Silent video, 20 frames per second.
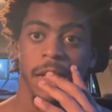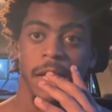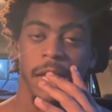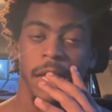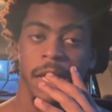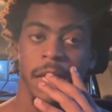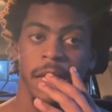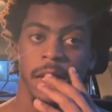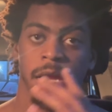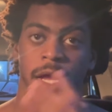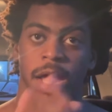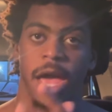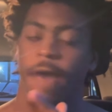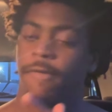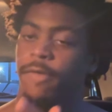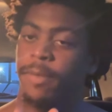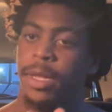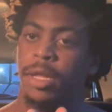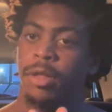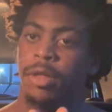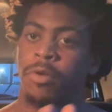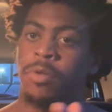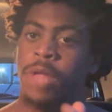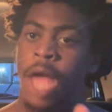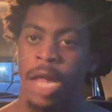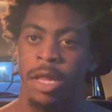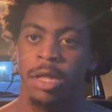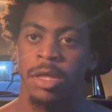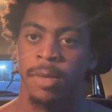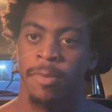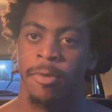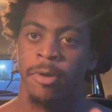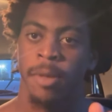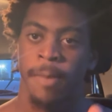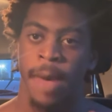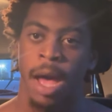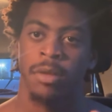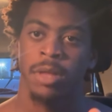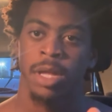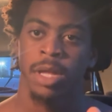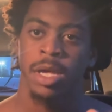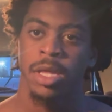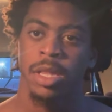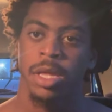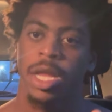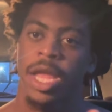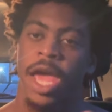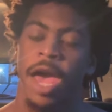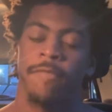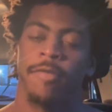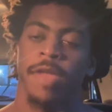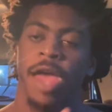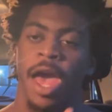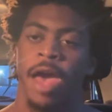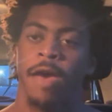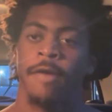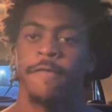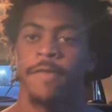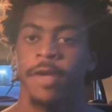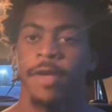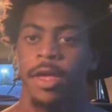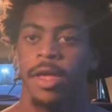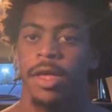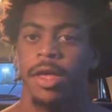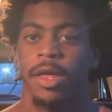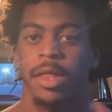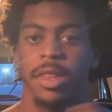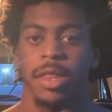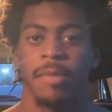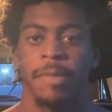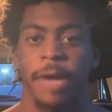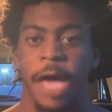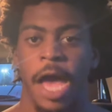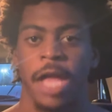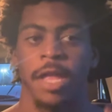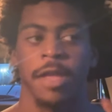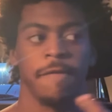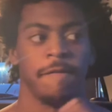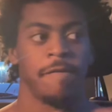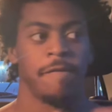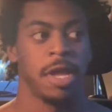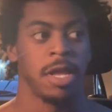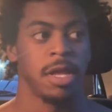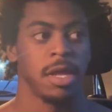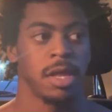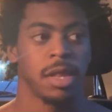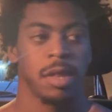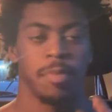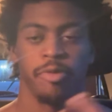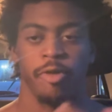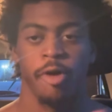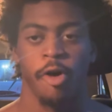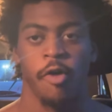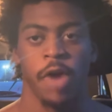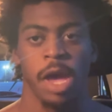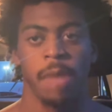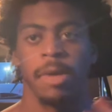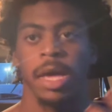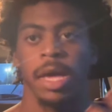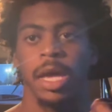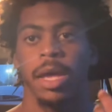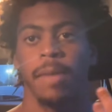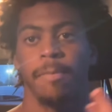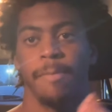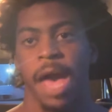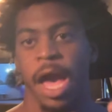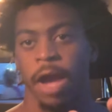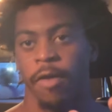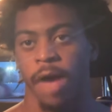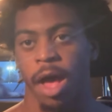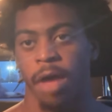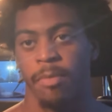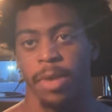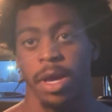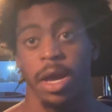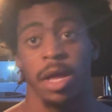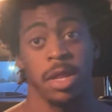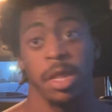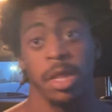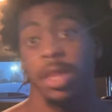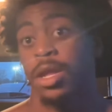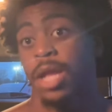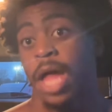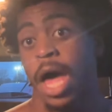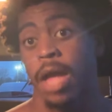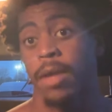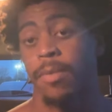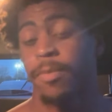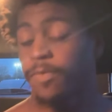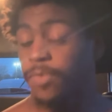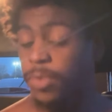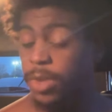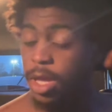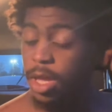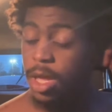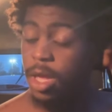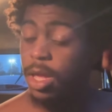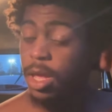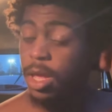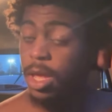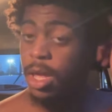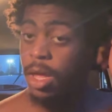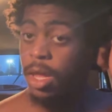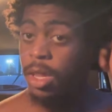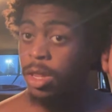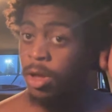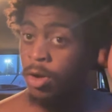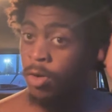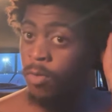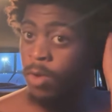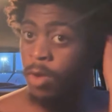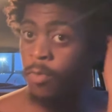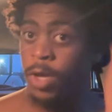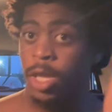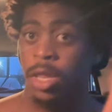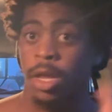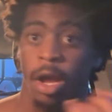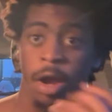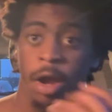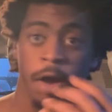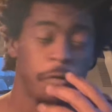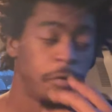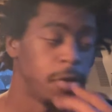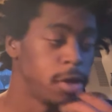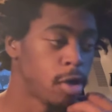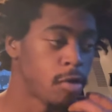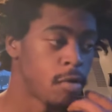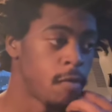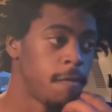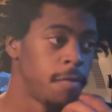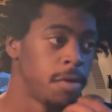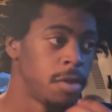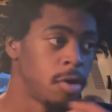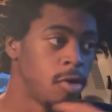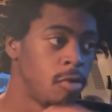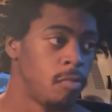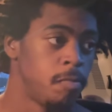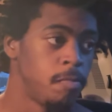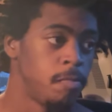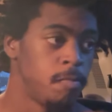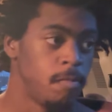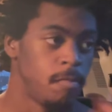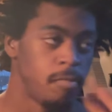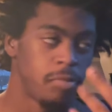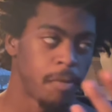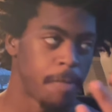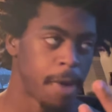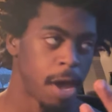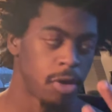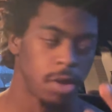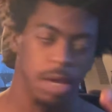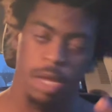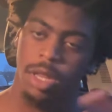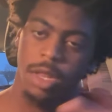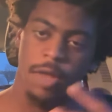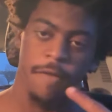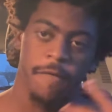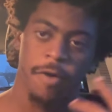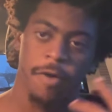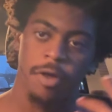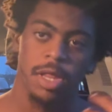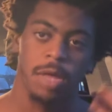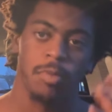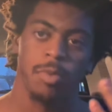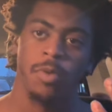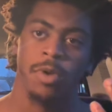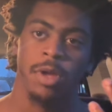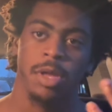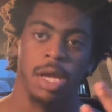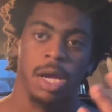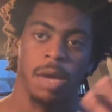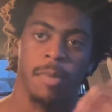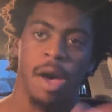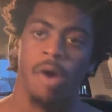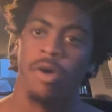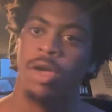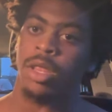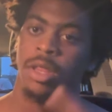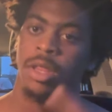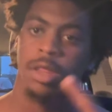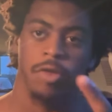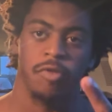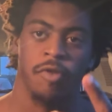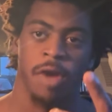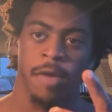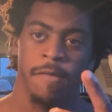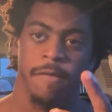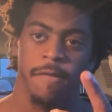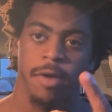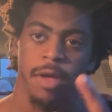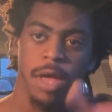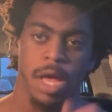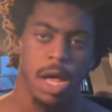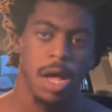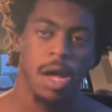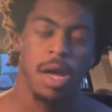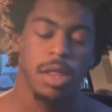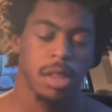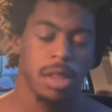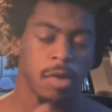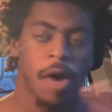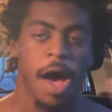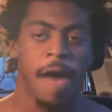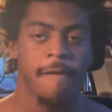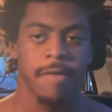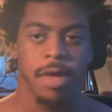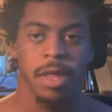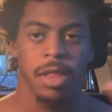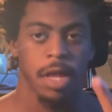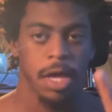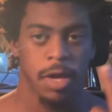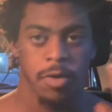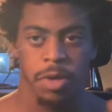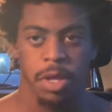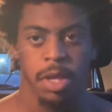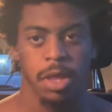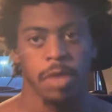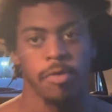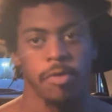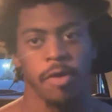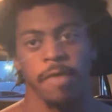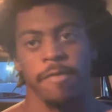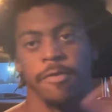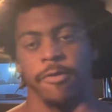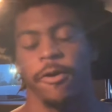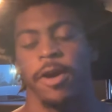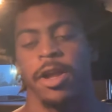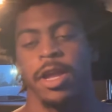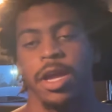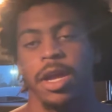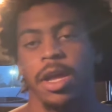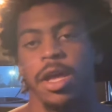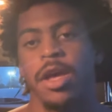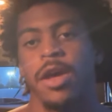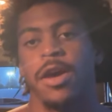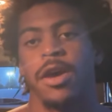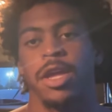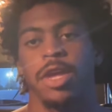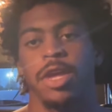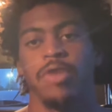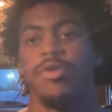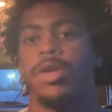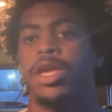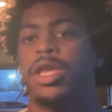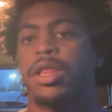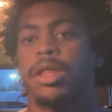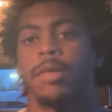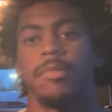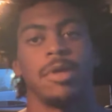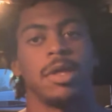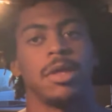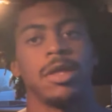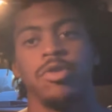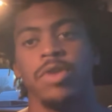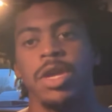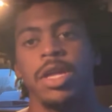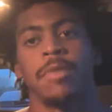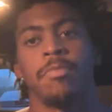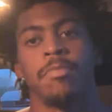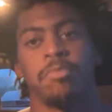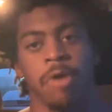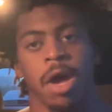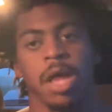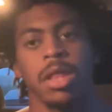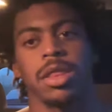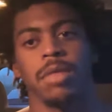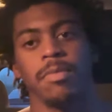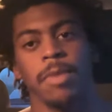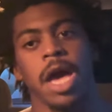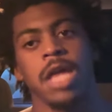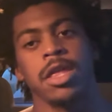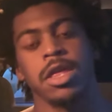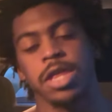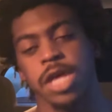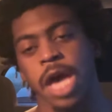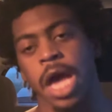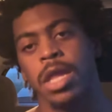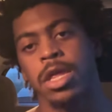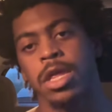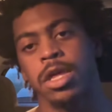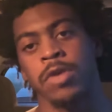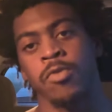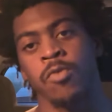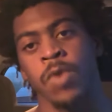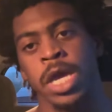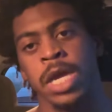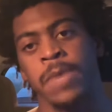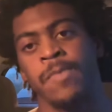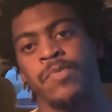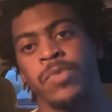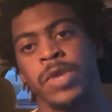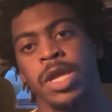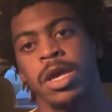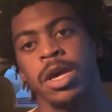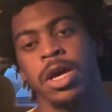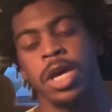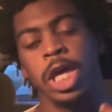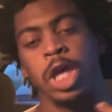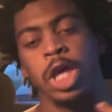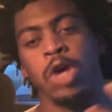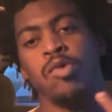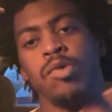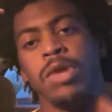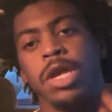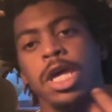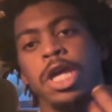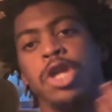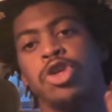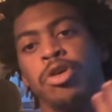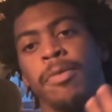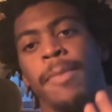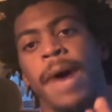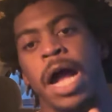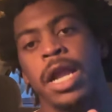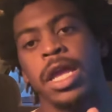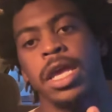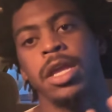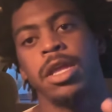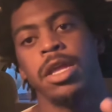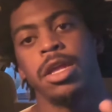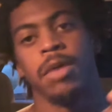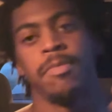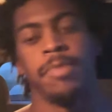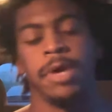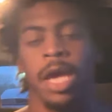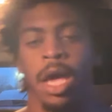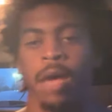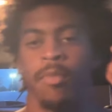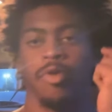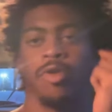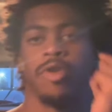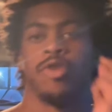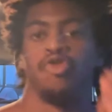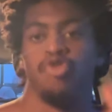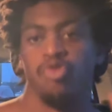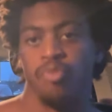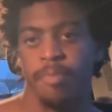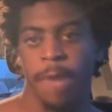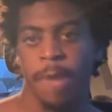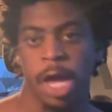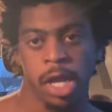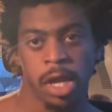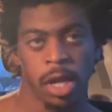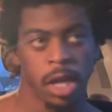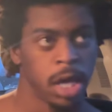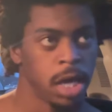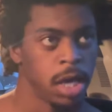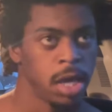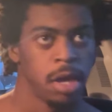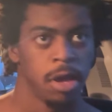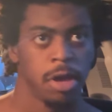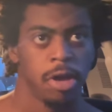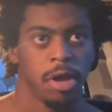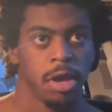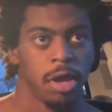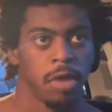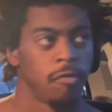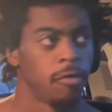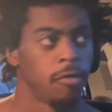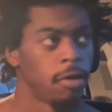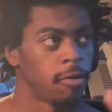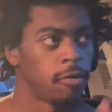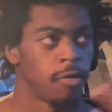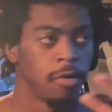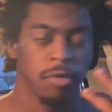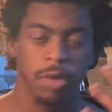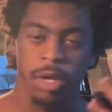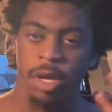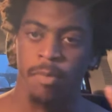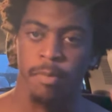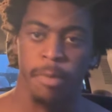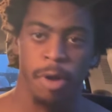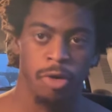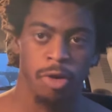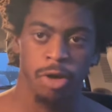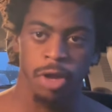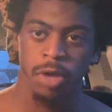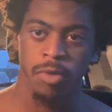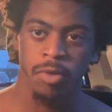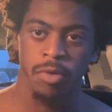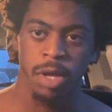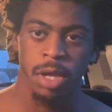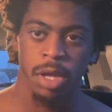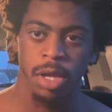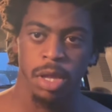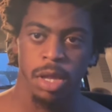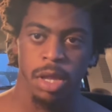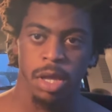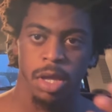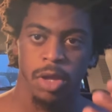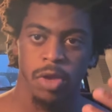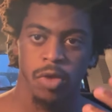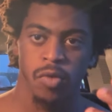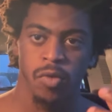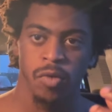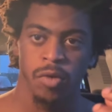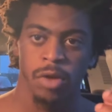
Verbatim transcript: you're going to have to be a little knowledgeable about this. You're going to have to have some kind of fitness programming background because it's a lot. So when we start off with general physical preparedness, the first thing we want to think about is strength. So obviously you need strength training. You need some you need to press some kind of challenging weight. You need your body to be able to mentally recruit the motor units to